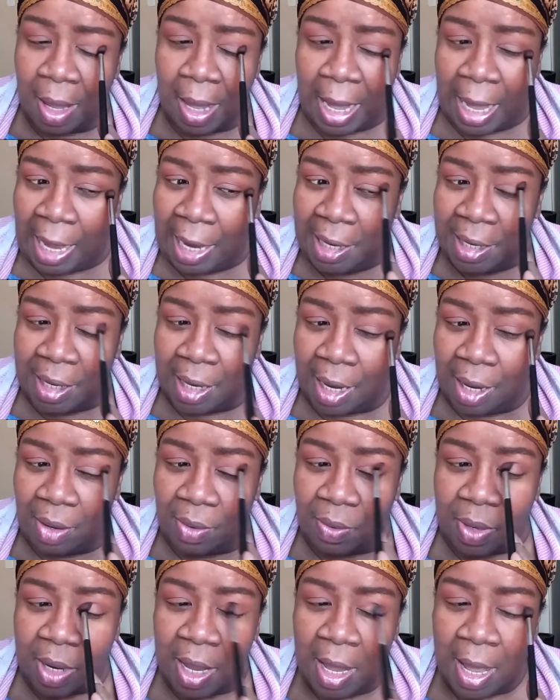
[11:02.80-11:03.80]
I
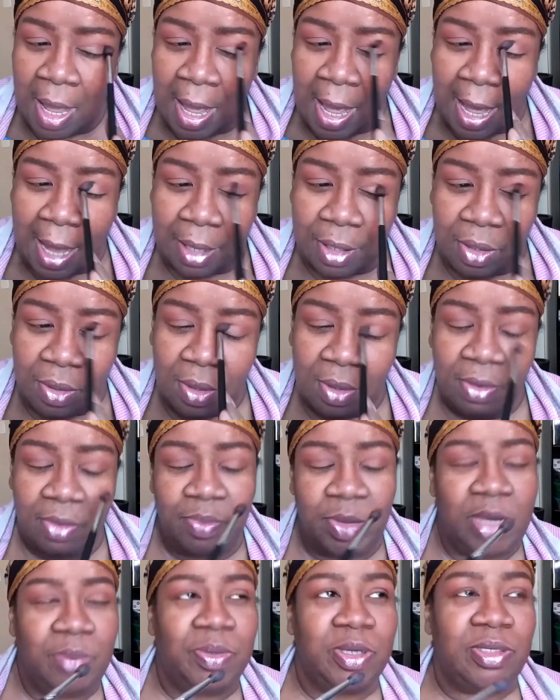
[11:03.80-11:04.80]
don't. I don't know.
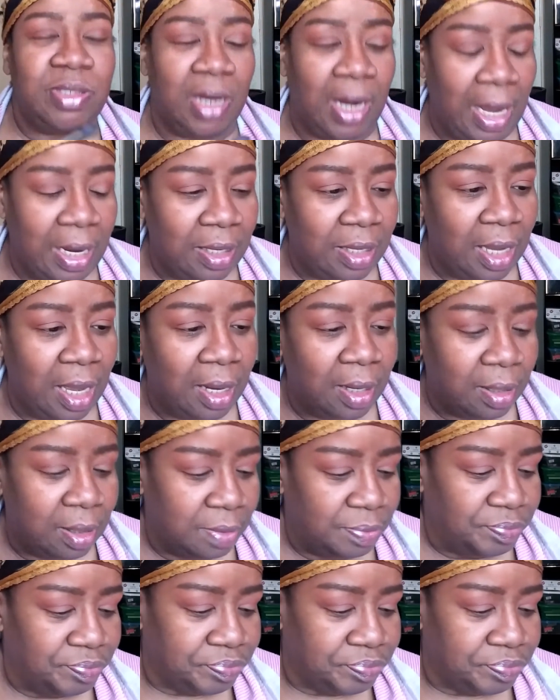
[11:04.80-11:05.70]
Maybe it's like that